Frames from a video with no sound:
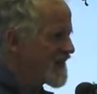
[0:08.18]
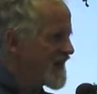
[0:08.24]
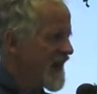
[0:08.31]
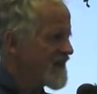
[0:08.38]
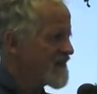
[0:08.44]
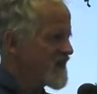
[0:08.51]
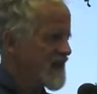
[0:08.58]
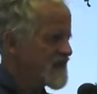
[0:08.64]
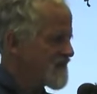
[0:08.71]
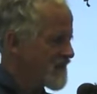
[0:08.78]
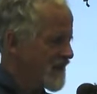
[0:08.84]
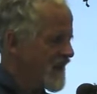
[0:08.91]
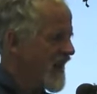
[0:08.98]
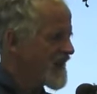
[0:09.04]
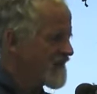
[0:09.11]
education
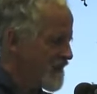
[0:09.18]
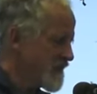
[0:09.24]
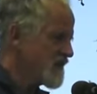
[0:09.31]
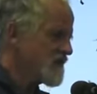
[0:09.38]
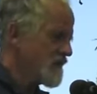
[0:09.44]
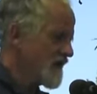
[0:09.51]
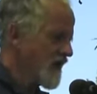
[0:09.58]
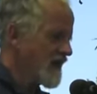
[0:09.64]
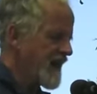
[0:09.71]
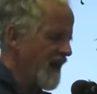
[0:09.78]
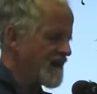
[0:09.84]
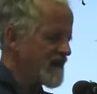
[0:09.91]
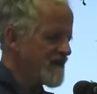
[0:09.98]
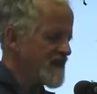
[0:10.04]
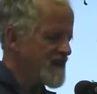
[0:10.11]
for life, it used to be called how
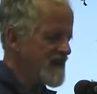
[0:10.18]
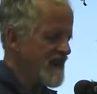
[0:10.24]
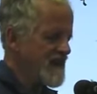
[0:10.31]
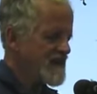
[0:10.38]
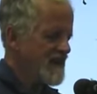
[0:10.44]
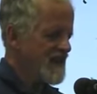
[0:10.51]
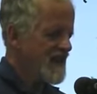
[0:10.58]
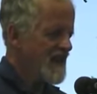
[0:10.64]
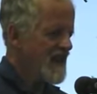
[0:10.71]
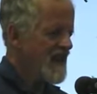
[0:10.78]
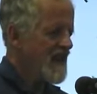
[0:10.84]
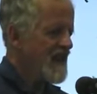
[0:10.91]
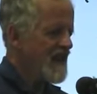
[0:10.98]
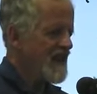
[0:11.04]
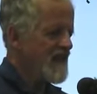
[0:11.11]
to live education,
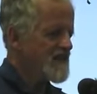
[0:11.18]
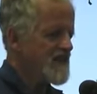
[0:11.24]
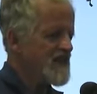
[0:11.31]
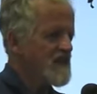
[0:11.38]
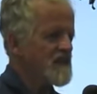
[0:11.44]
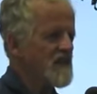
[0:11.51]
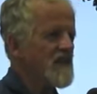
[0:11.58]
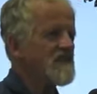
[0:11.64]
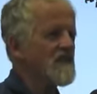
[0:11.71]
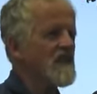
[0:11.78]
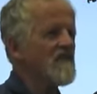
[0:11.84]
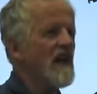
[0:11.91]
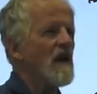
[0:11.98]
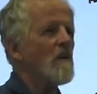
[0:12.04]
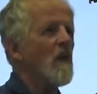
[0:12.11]
is the teacher needs to
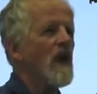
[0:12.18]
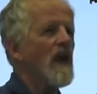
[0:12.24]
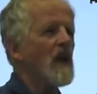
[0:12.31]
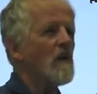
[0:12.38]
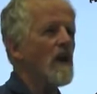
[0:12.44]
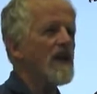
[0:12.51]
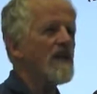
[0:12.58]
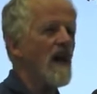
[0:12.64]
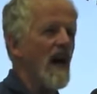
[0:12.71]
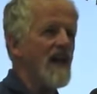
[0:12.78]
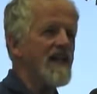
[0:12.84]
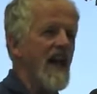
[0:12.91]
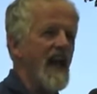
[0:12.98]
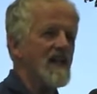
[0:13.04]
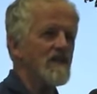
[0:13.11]
develop one-on-one
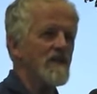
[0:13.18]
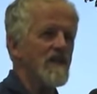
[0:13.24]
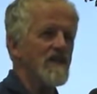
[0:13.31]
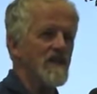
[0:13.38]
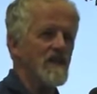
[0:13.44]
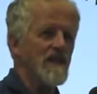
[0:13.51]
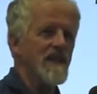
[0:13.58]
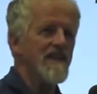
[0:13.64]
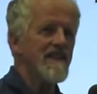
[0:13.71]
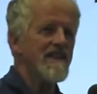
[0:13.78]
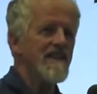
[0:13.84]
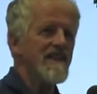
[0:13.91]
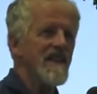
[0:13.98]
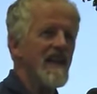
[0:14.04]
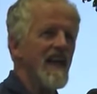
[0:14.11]
contacts with the
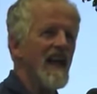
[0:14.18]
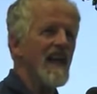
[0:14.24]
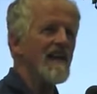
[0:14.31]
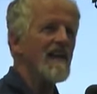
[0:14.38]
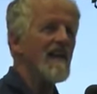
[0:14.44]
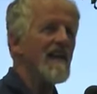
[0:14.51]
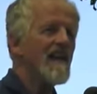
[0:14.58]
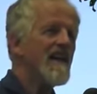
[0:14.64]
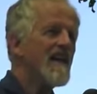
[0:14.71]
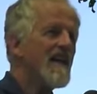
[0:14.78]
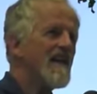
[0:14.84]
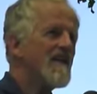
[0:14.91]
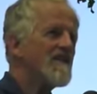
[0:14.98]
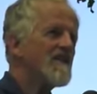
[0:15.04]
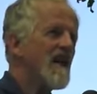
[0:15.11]
students. And
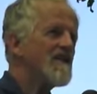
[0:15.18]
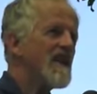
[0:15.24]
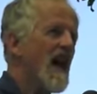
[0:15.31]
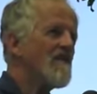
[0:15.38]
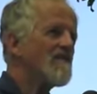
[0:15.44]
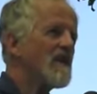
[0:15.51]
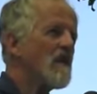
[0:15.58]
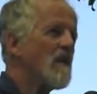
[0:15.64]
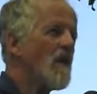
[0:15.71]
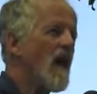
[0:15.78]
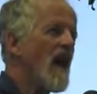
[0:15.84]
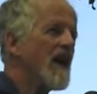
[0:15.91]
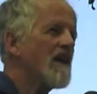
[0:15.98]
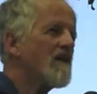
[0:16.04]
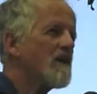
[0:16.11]
so I was out for a
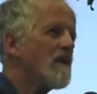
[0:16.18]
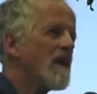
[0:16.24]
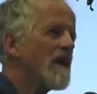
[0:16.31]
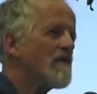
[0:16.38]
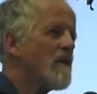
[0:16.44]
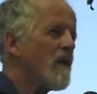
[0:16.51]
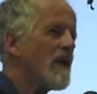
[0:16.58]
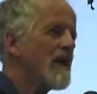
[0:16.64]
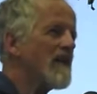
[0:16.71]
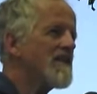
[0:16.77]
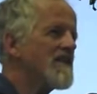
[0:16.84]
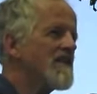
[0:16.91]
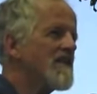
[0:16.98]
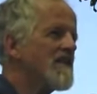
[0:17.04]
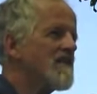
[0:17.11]
walk with one of the
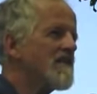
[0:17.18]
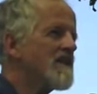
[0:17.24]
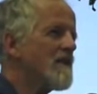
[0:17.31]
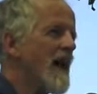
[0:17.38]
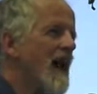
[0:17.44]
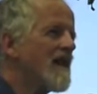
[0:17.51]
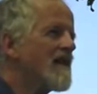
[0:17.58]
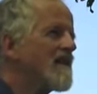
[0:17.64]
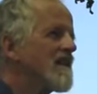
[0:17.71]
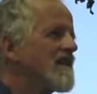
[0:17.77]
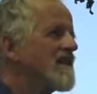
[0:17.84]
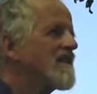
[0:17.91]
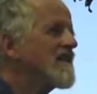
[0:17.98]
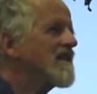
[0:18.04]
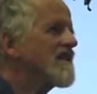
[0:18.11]
boys who was about
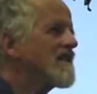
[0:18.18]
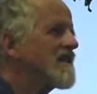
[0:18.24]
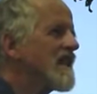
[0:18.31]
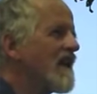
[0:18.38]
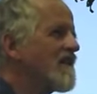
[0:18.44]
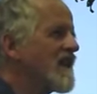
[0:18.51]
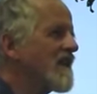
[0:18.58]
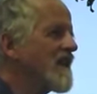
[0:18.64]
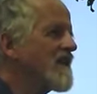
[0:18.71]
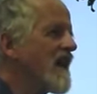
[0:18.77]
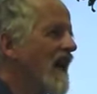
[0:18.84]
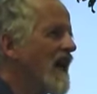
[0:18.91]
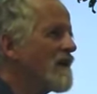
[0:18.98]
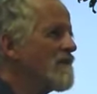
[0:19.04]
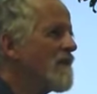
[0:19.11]
7 at the
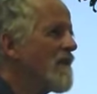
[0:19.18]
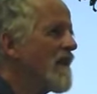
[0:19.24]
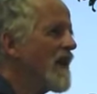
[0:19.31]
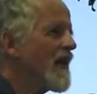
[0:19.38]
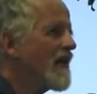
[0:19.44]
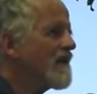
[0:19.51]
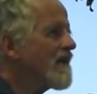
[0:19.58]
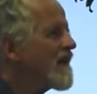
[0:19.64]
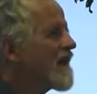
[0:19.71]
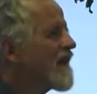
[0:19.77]
time, 8,